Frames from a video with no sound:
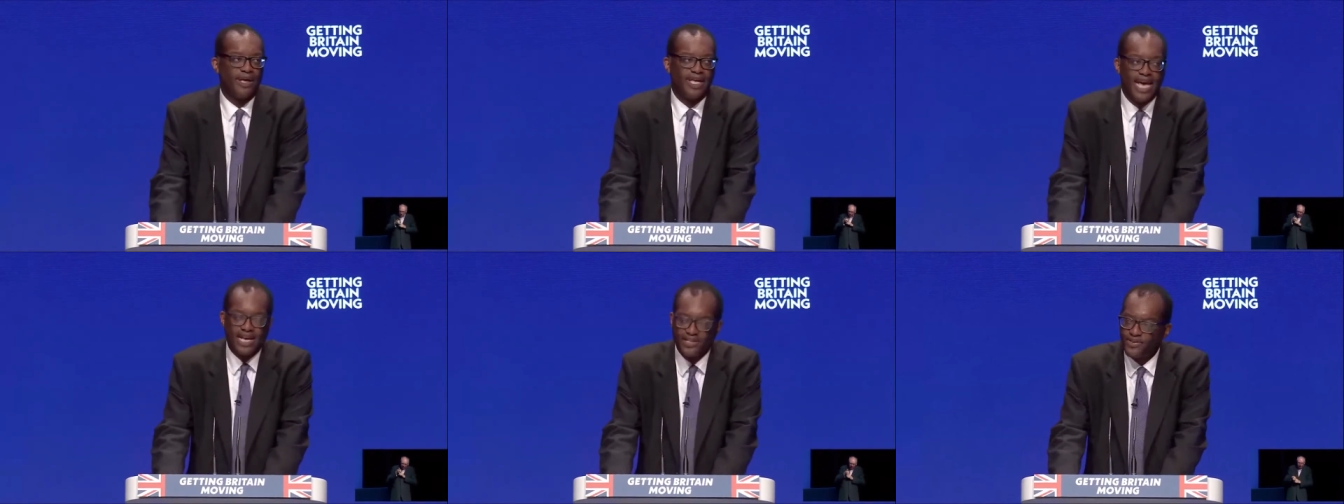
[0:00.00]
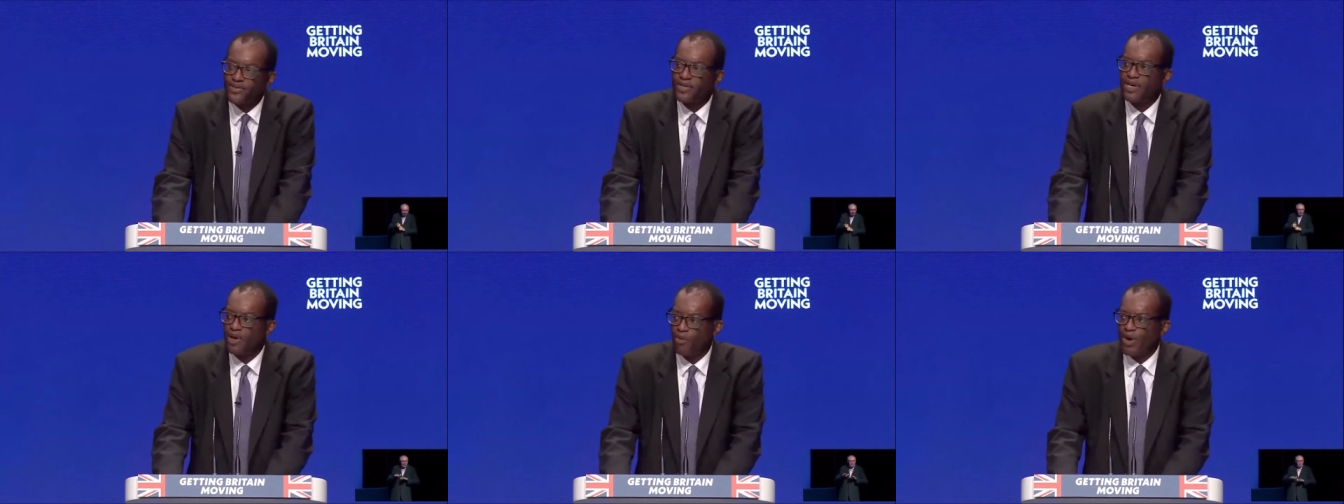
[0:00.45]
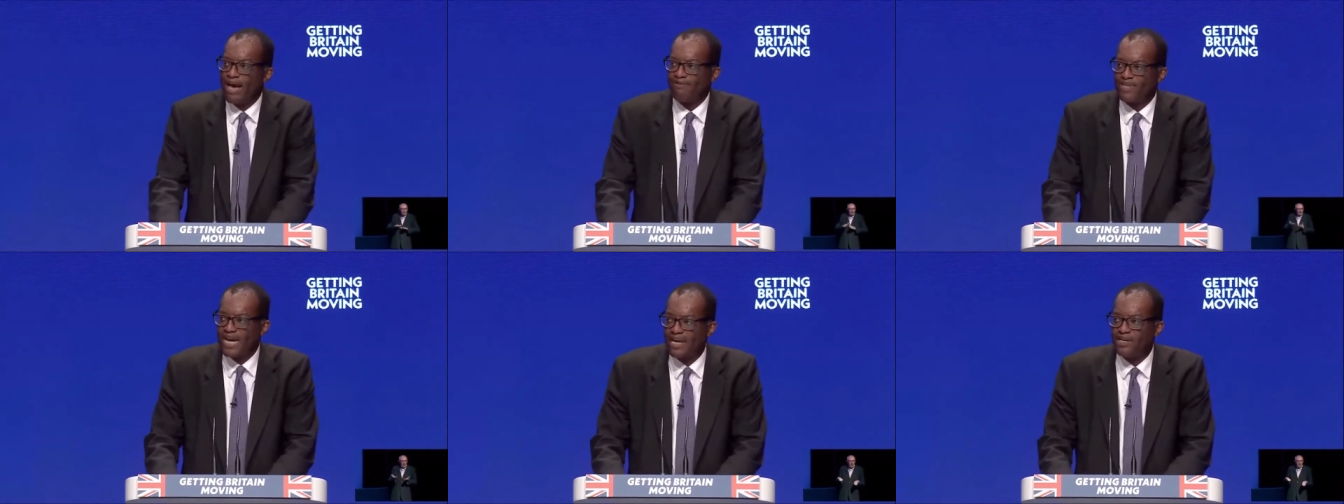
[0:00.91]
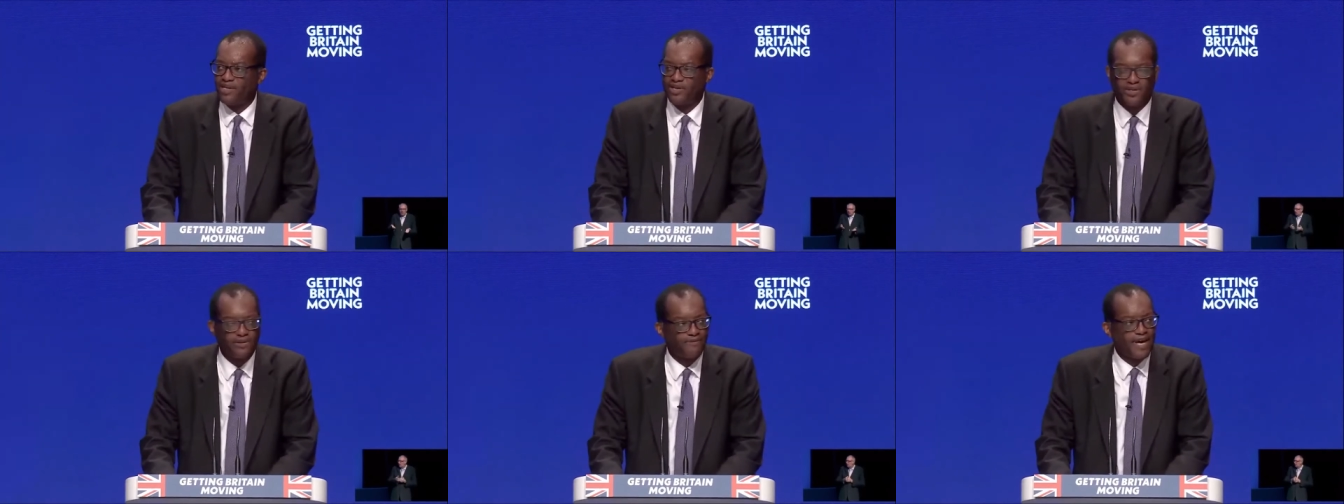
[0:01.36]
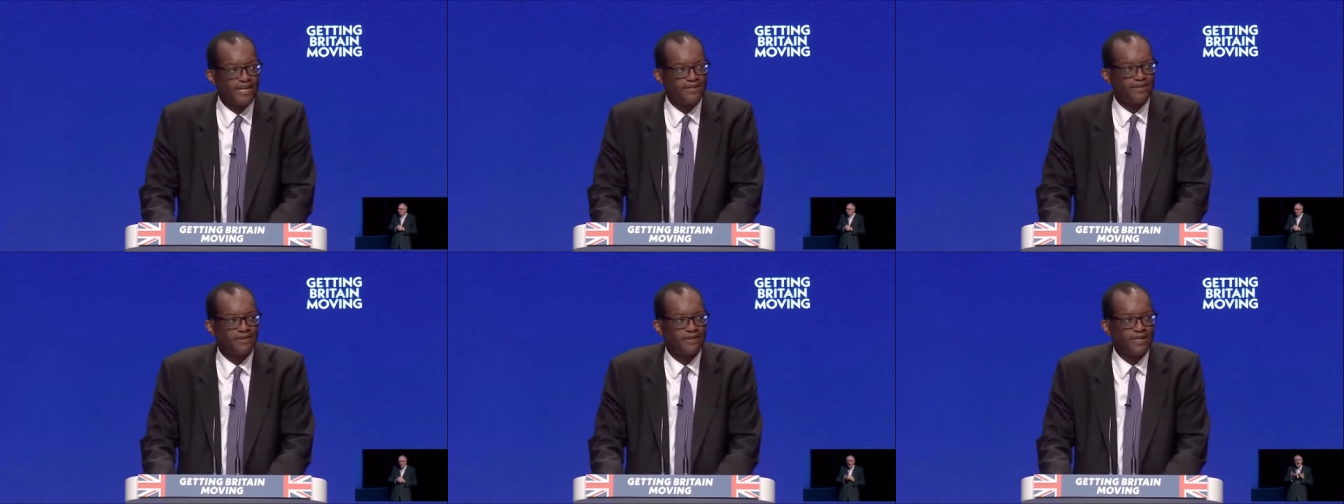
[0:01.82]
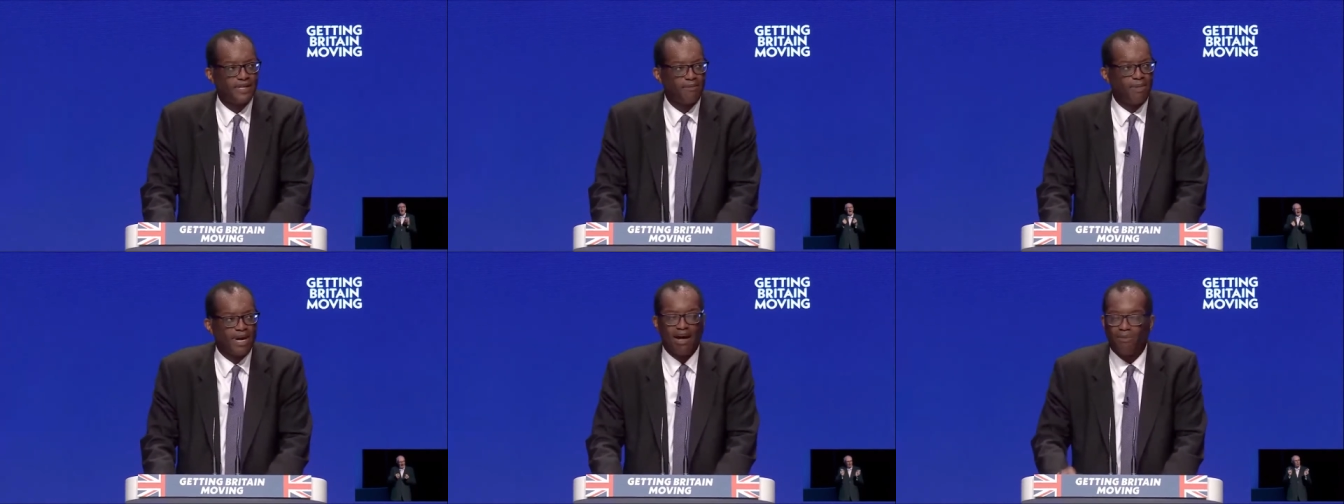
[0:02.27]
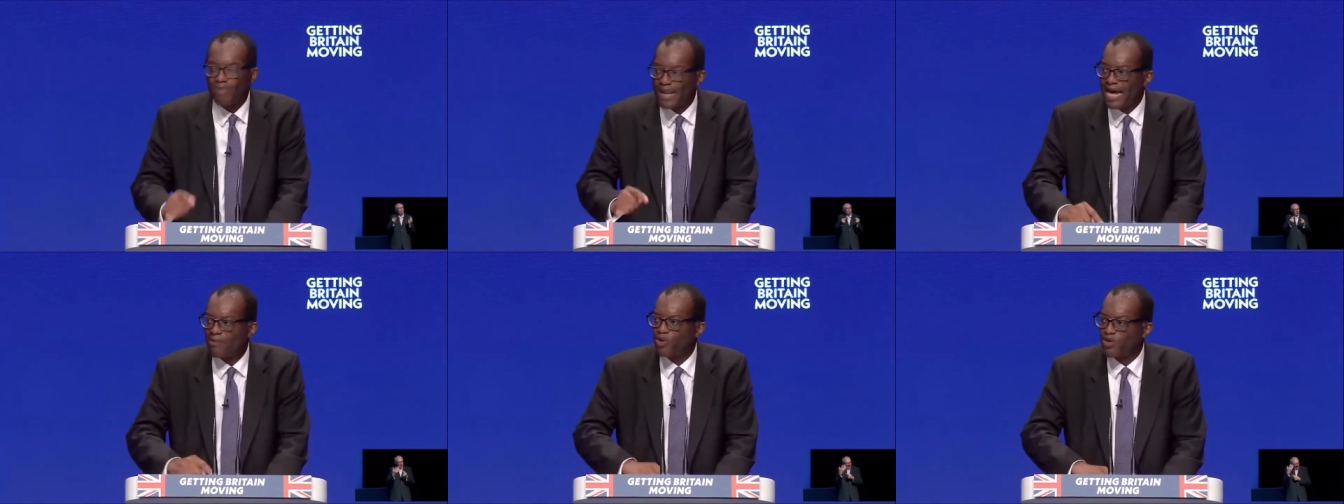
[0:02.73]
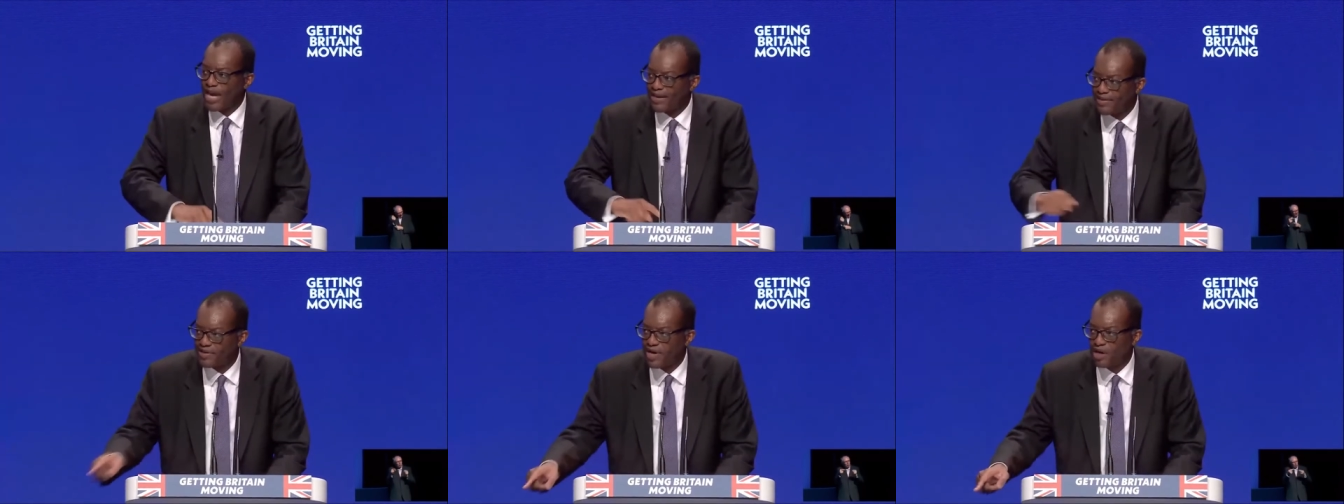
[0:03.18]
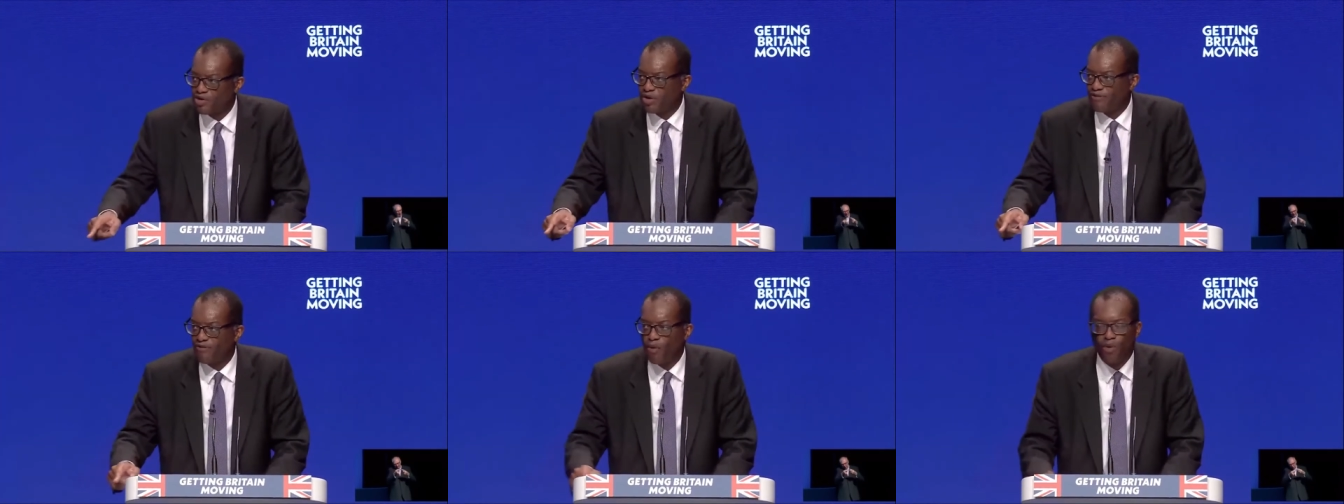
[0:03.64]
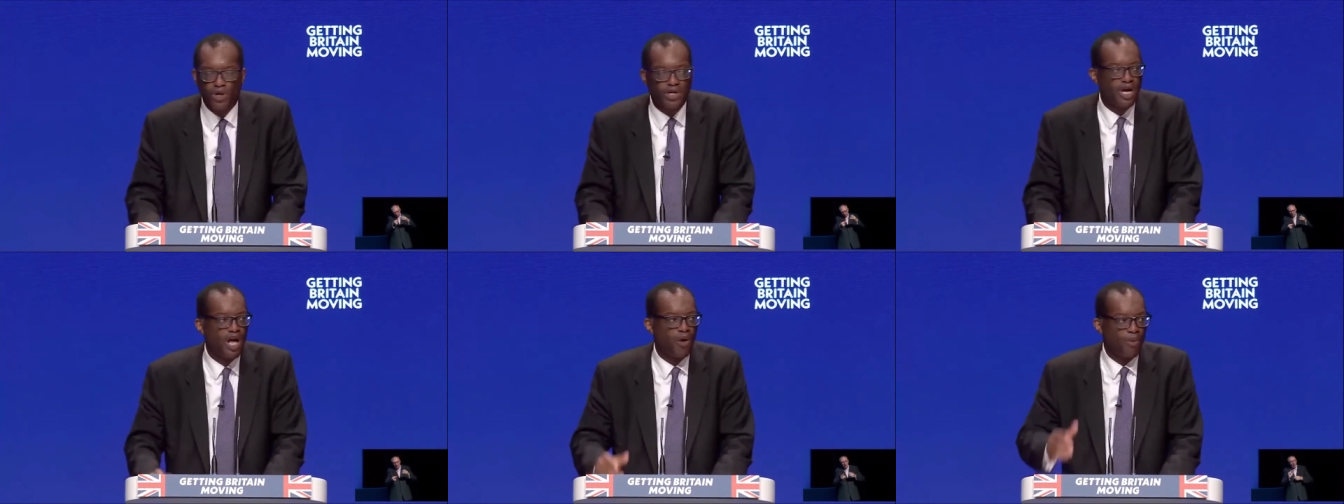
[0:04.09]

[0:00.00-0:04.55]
Yes, we have challenges to face, but our plan will take this country forward.